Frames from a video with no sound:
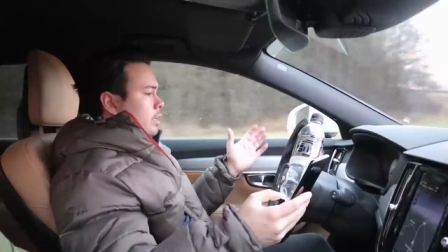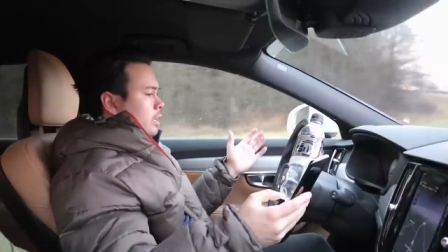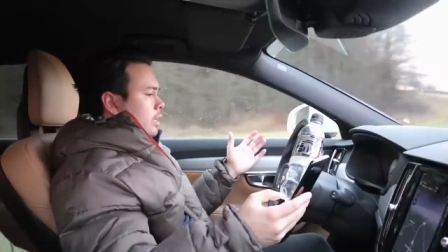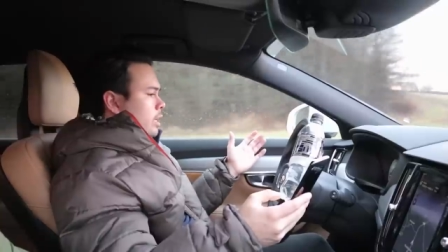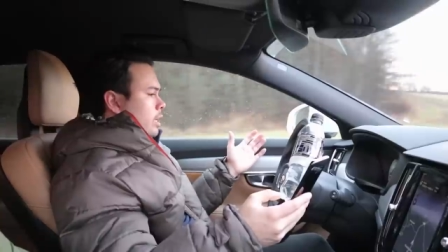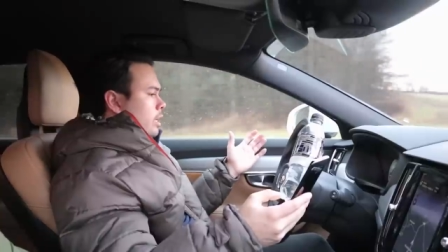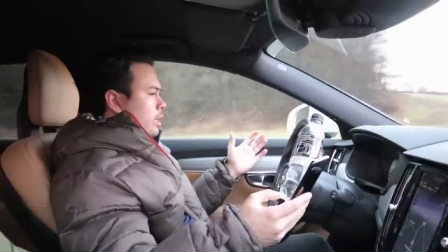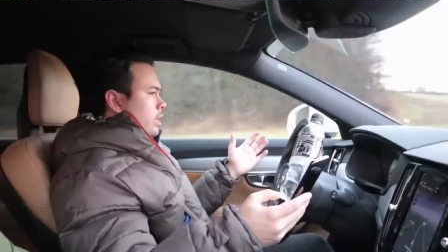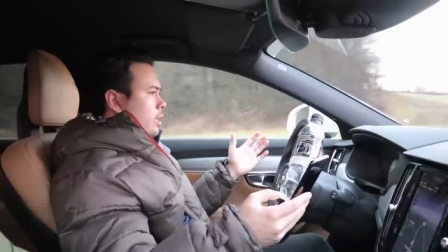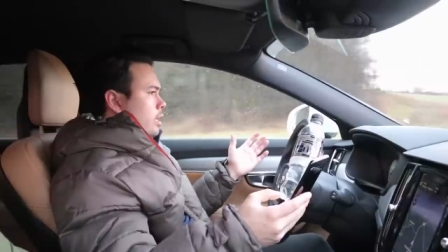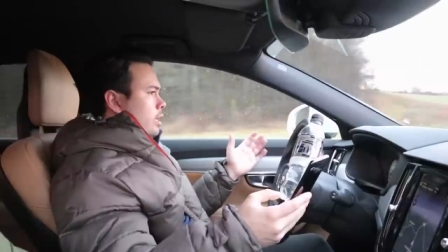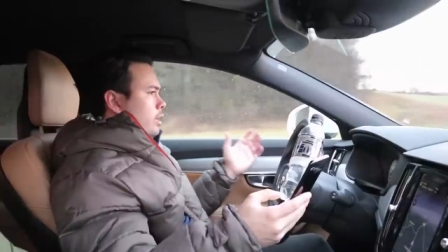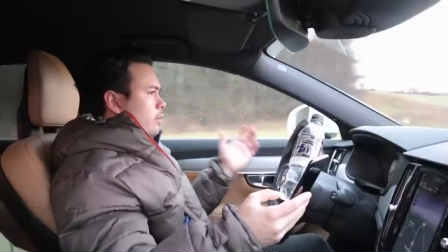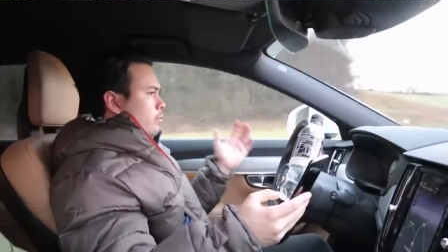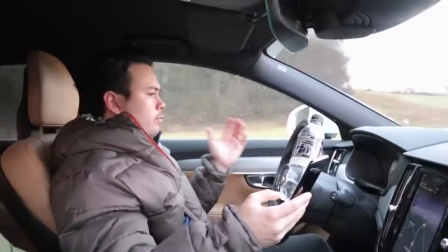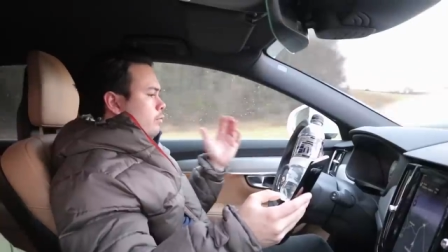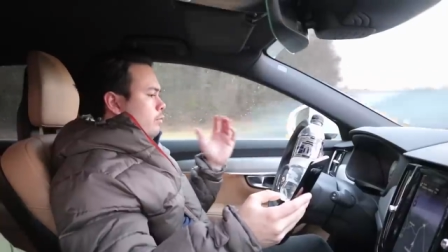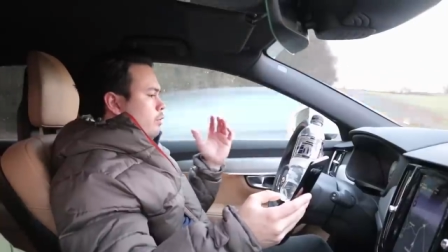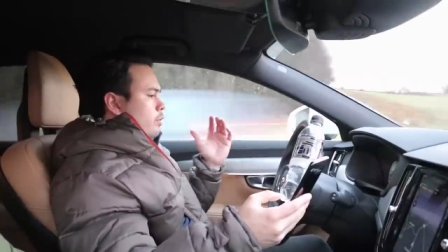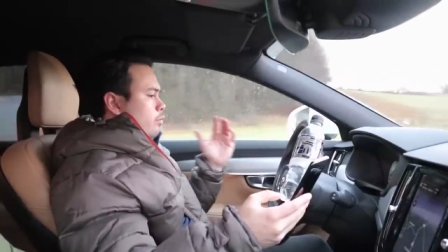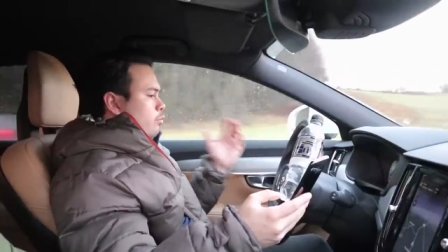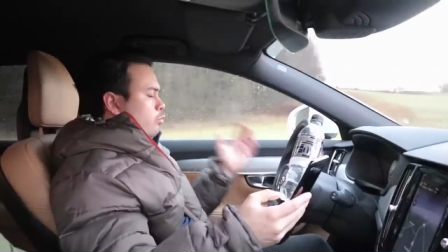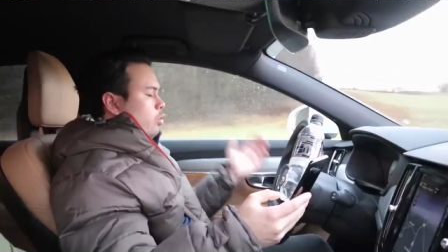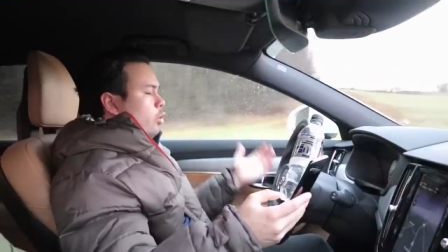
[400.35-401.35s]
and
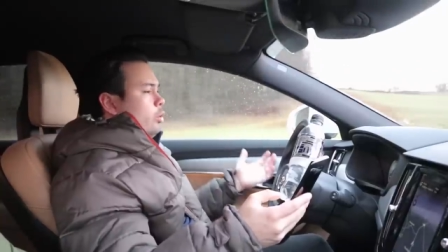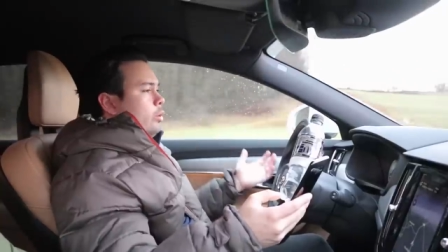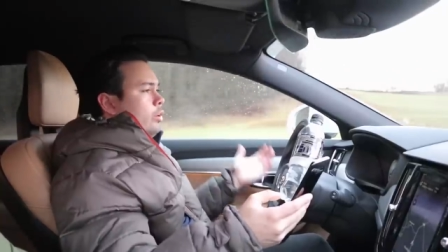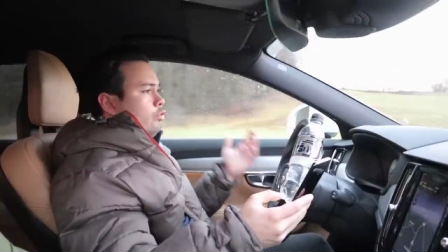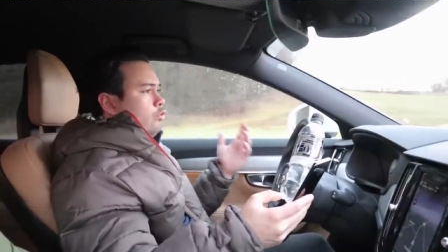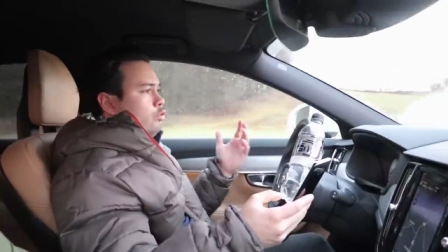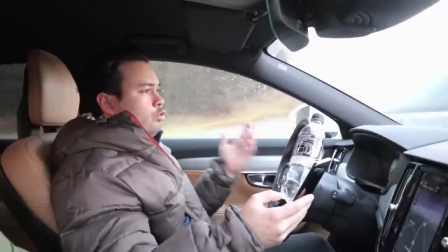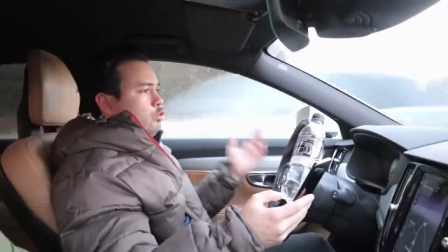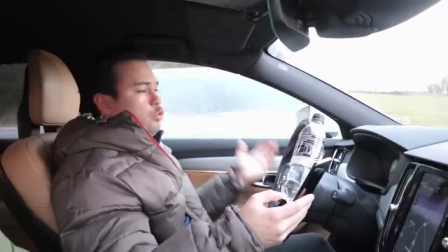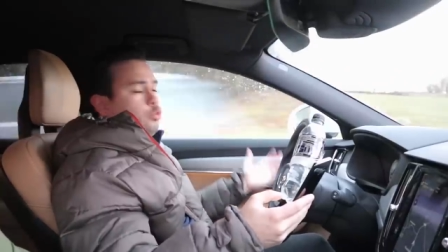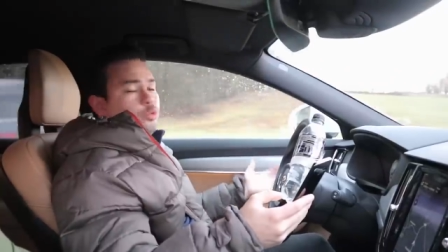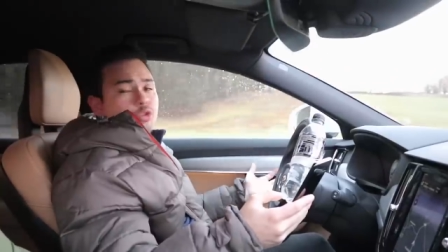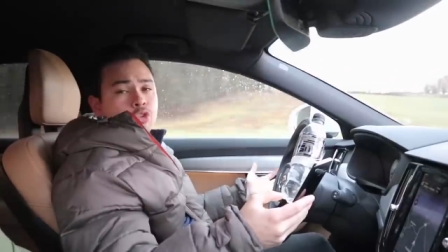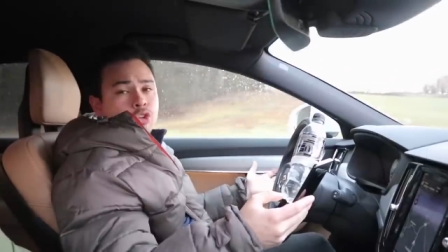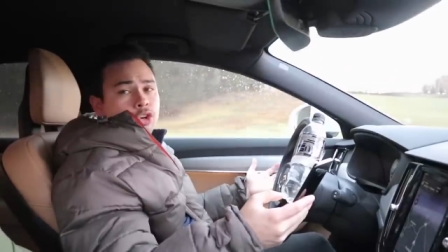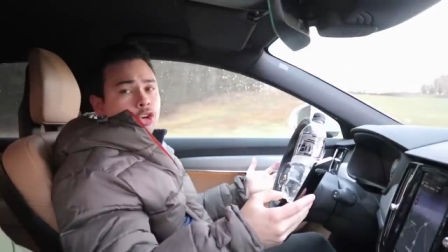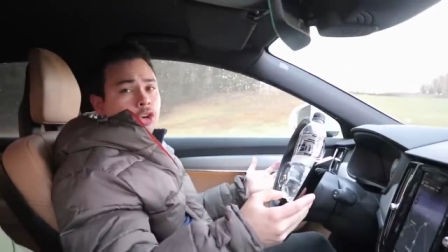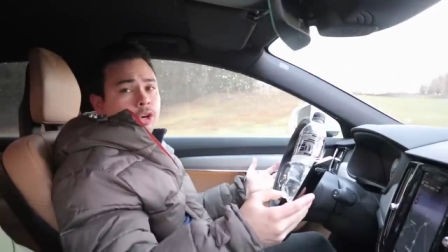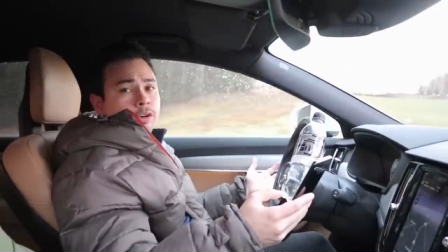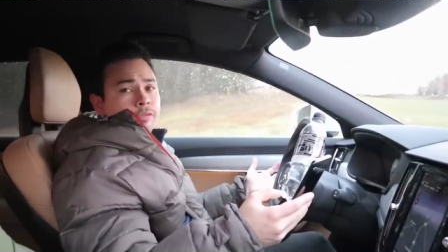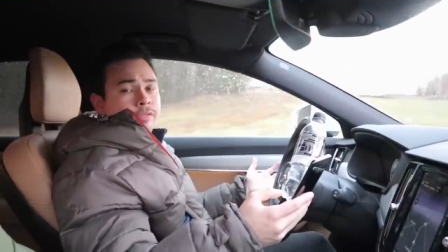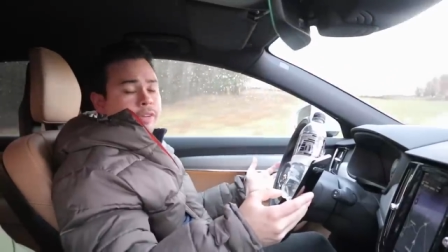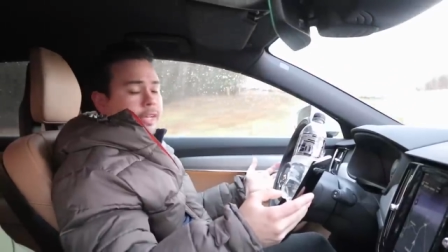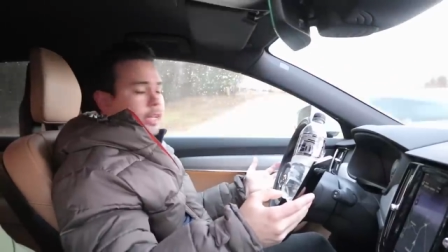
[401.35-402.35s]
if the road is too
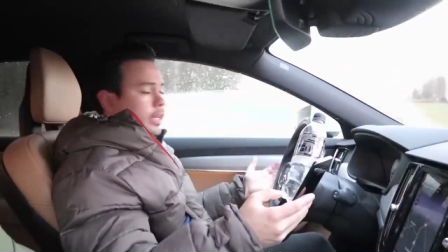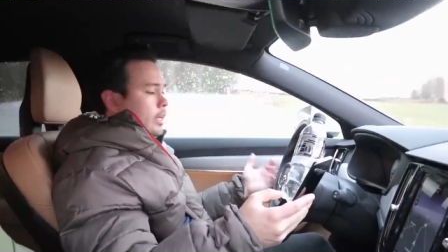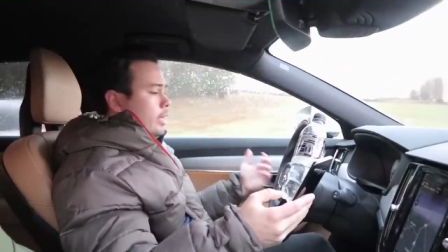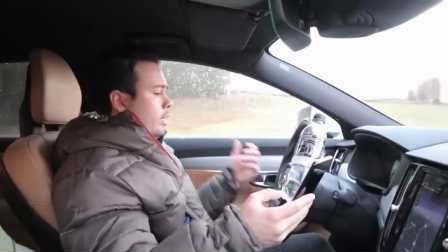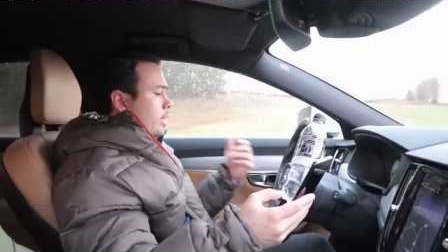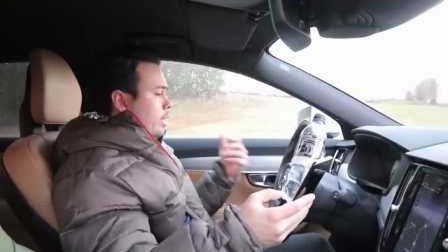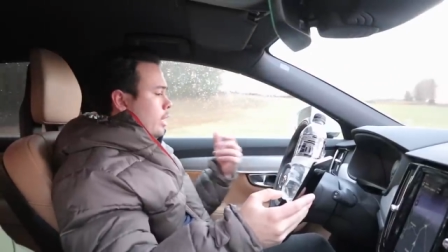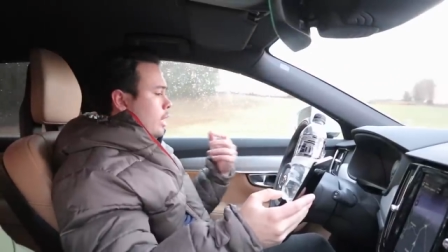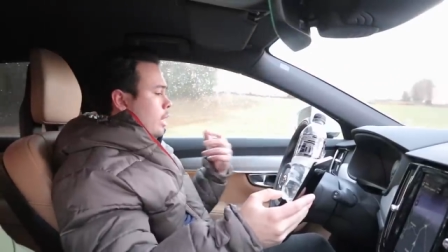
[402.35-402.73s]
curvy,